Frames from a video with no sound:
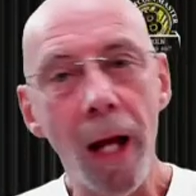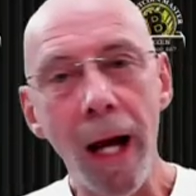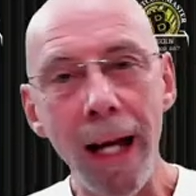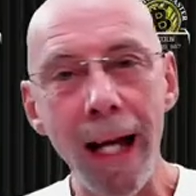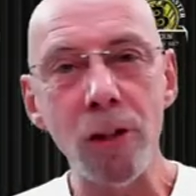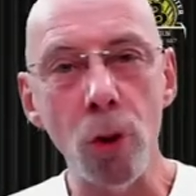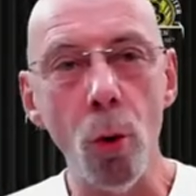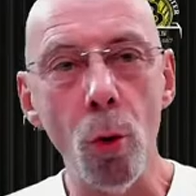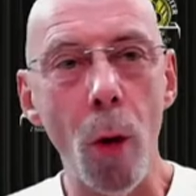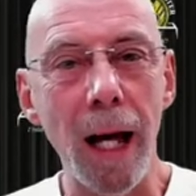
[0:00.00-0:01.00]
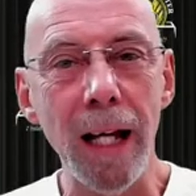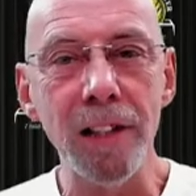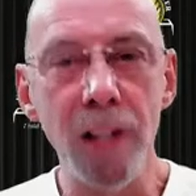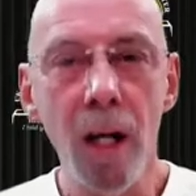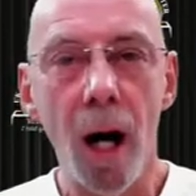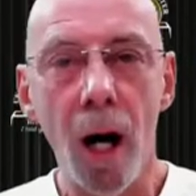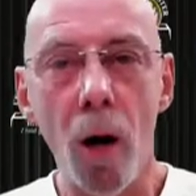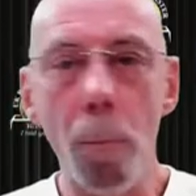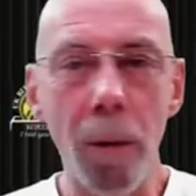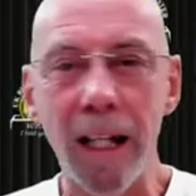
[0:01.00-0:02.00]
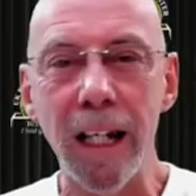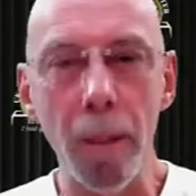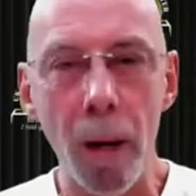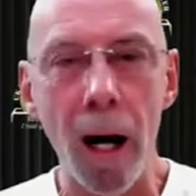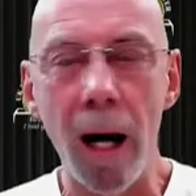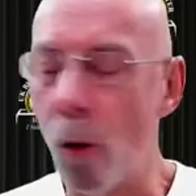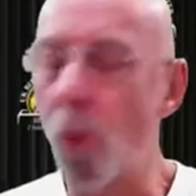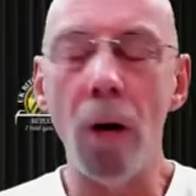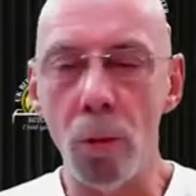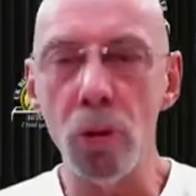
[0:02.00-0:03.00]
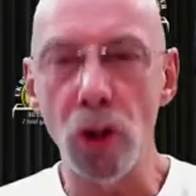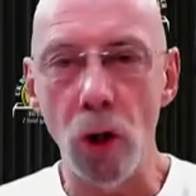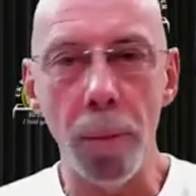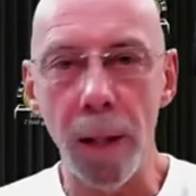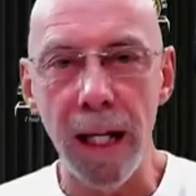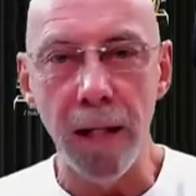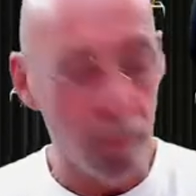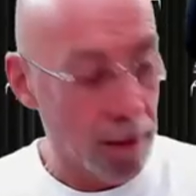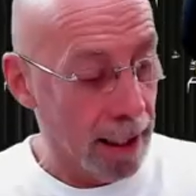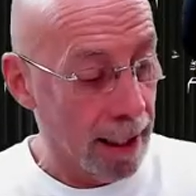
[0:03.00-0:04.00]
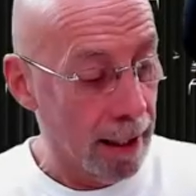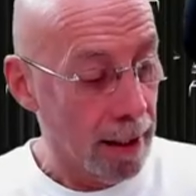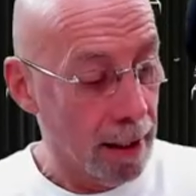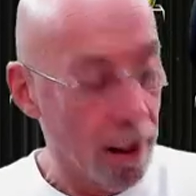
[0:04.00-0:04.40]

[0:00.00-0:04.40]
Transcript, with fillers: And as always, I'll pick it apart or I'll stop it here and there